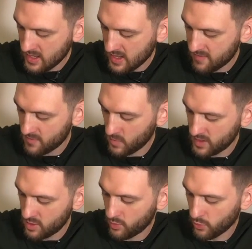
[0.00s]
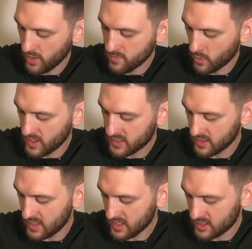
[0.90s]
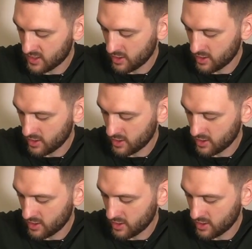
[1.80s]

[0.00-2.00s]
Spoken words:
Even when you pre-moisten this,